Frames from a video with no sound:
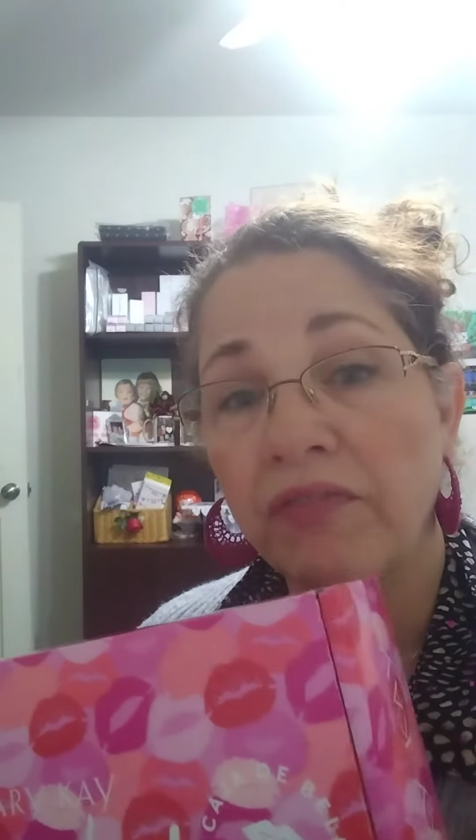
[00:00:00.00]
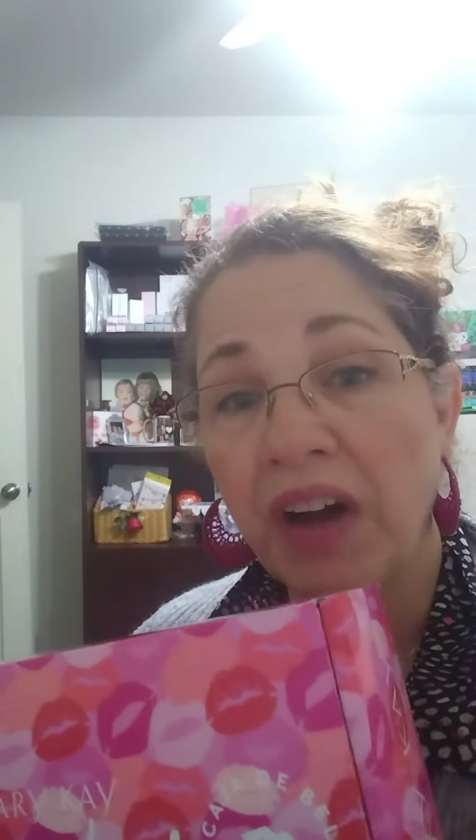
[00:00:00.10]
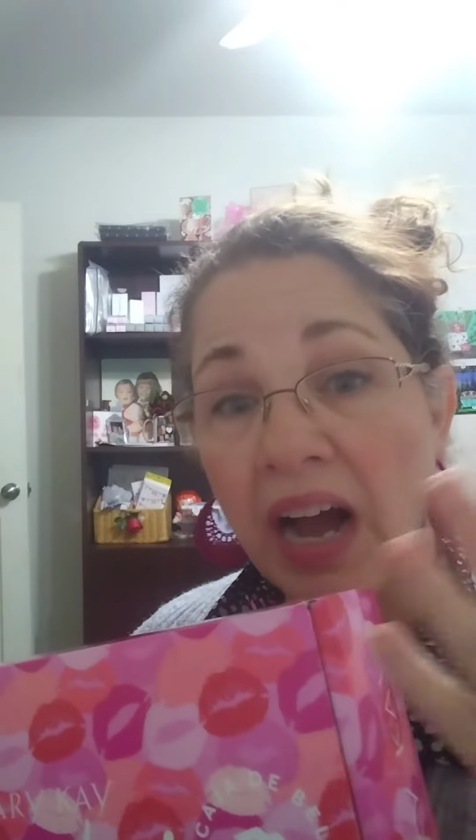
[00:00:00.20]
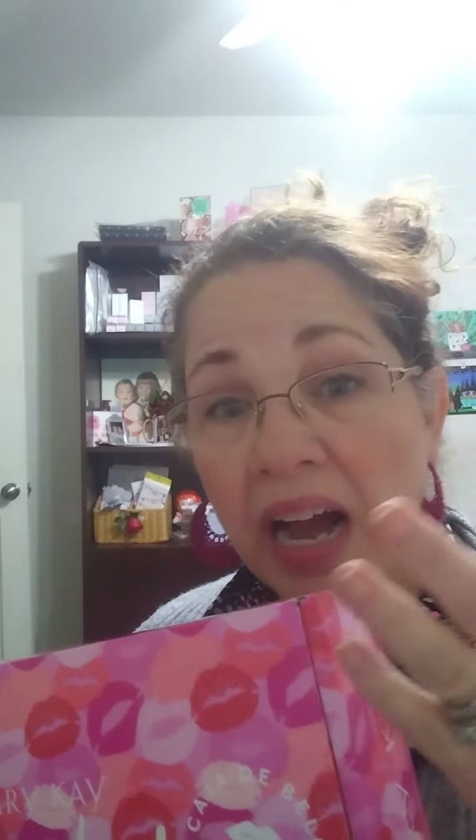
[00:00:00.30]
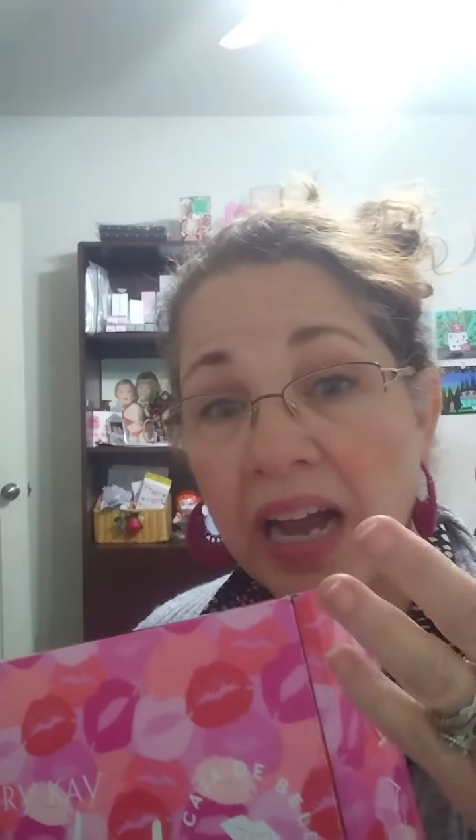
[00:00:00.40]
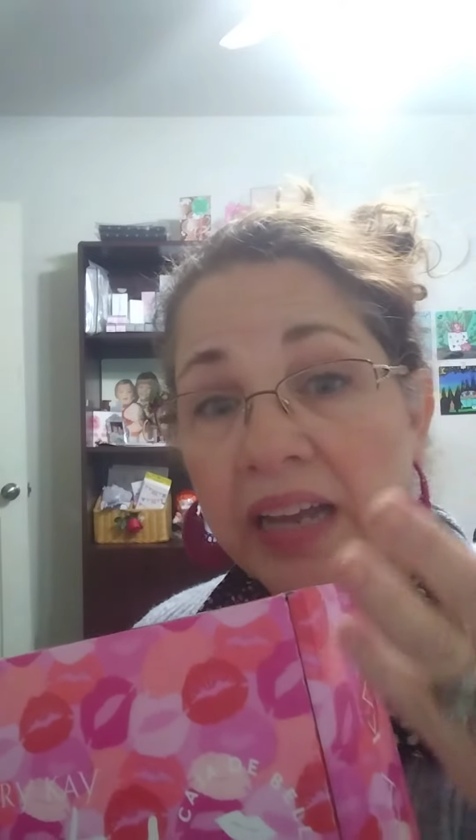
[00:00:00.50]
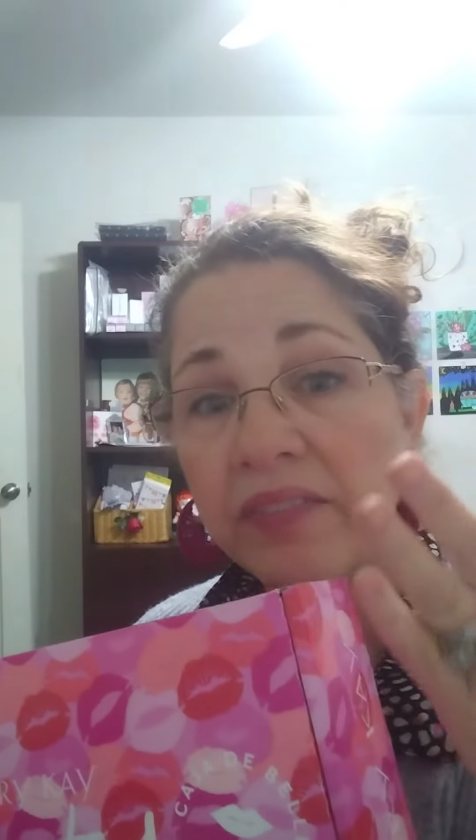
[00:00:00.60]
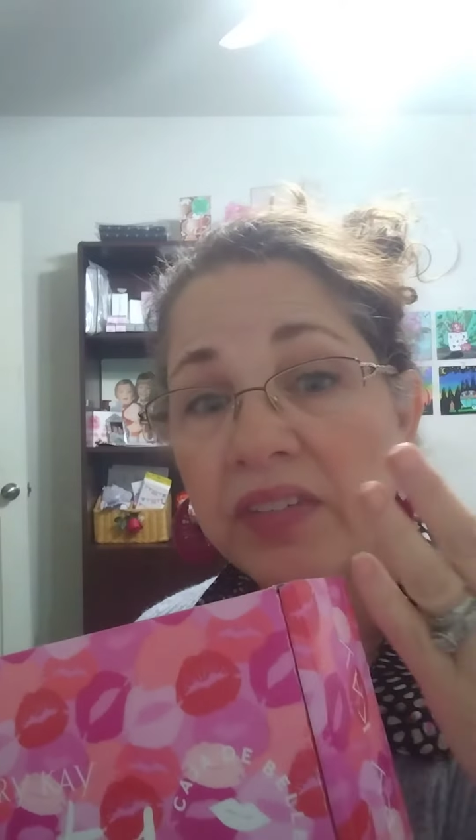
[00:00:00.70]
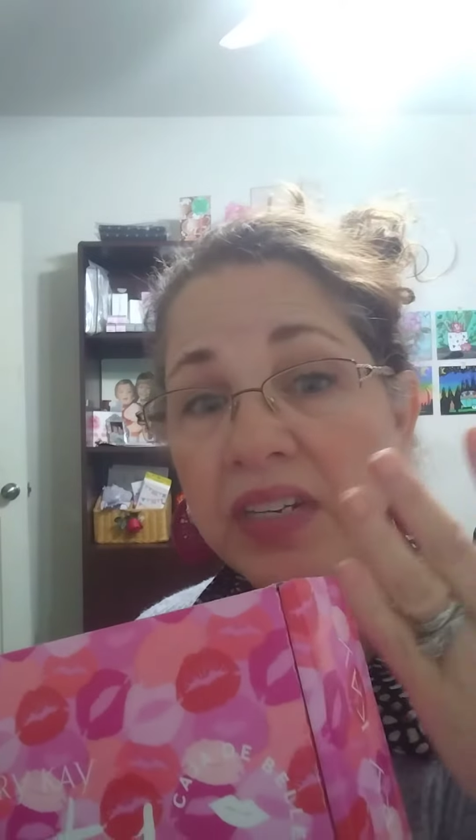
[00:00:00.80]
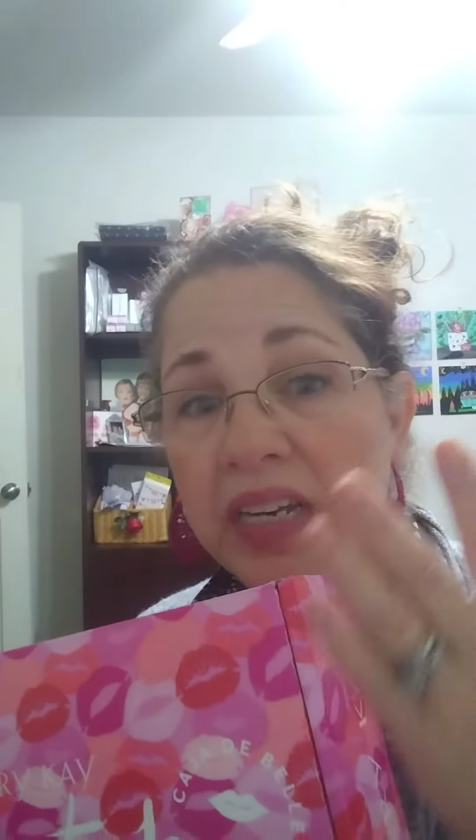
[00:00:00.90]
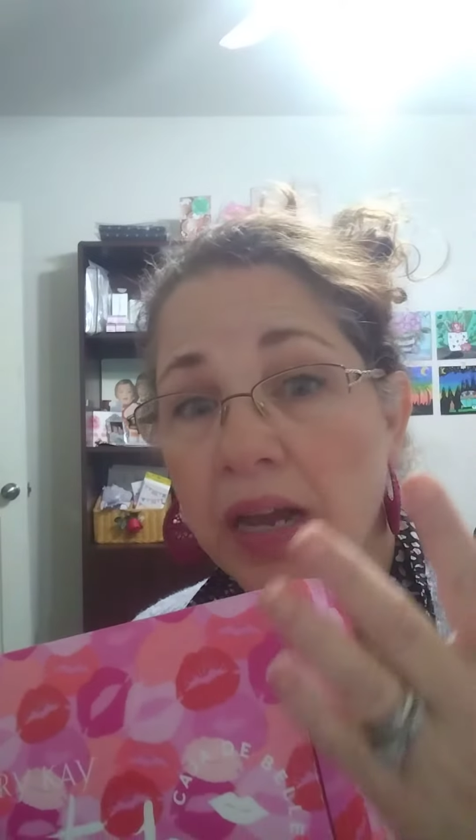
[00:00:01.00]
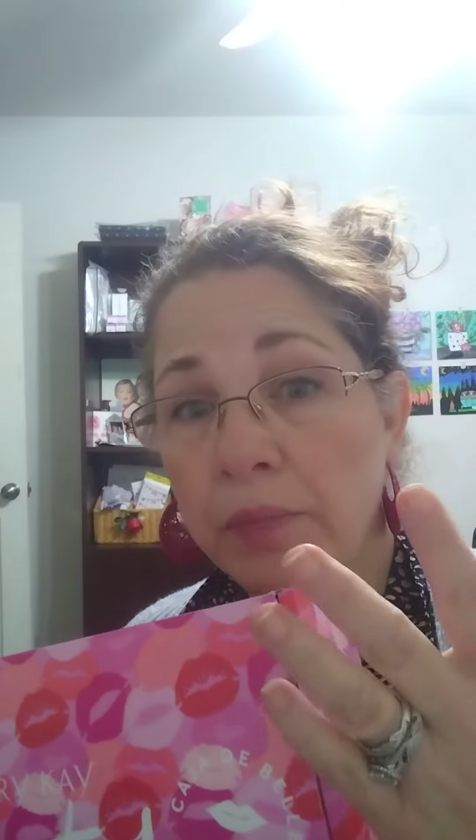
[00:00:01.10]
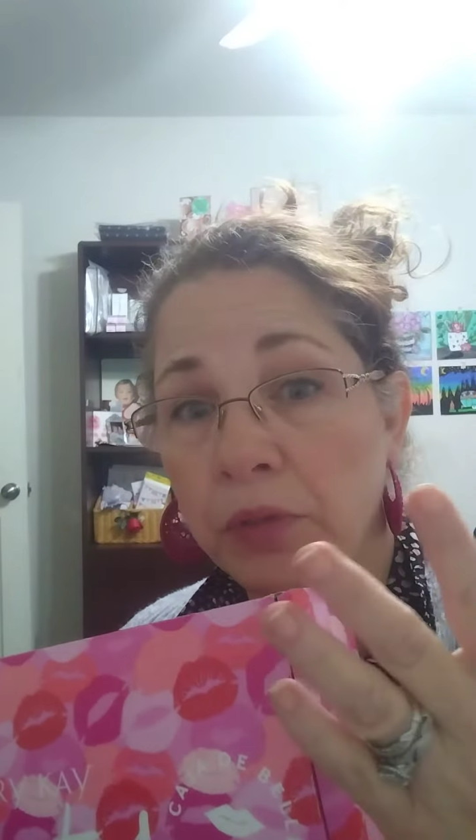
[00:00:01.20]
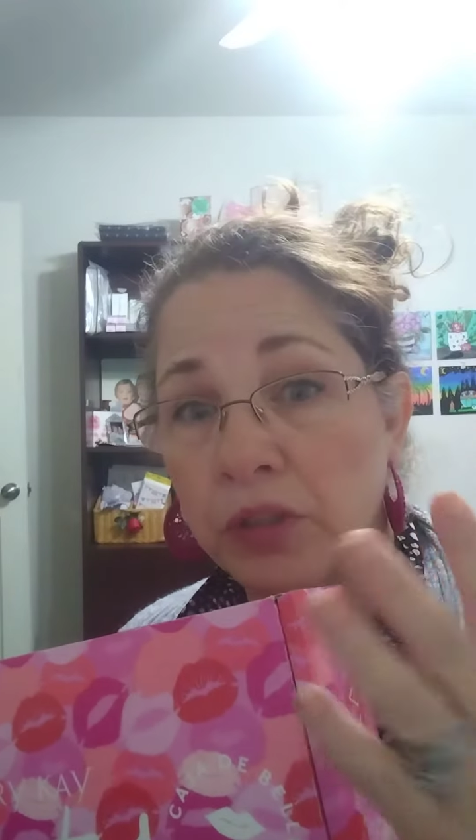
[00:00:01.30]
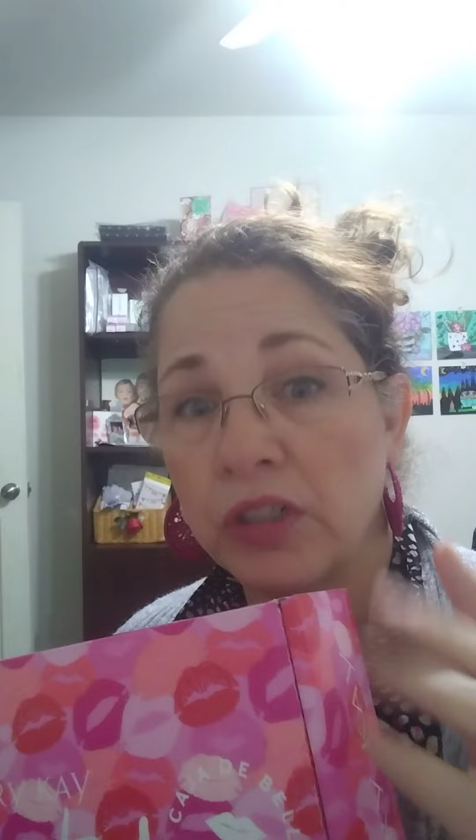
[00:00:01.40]
five
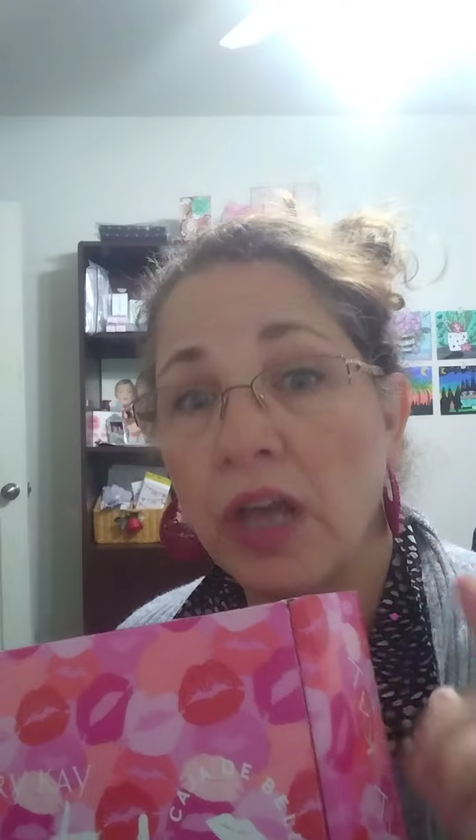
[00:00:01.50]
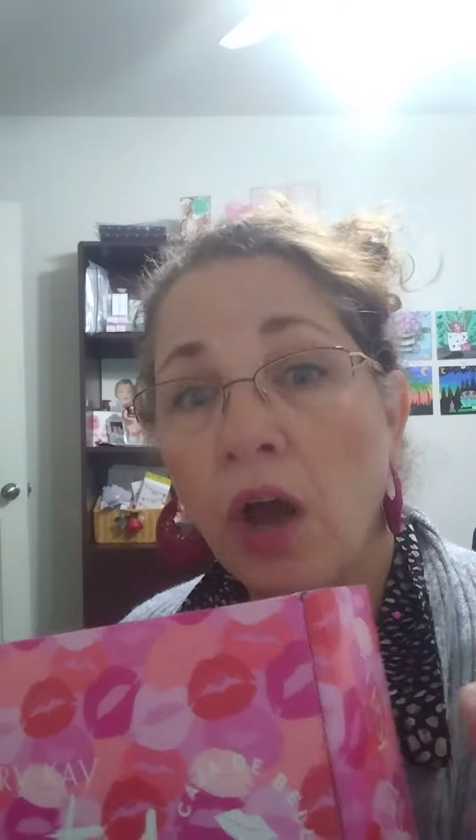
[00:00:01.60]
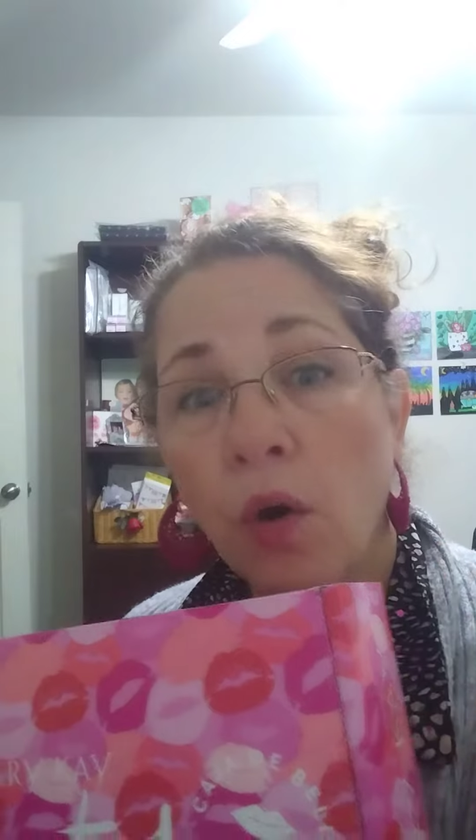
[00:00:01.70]
numbers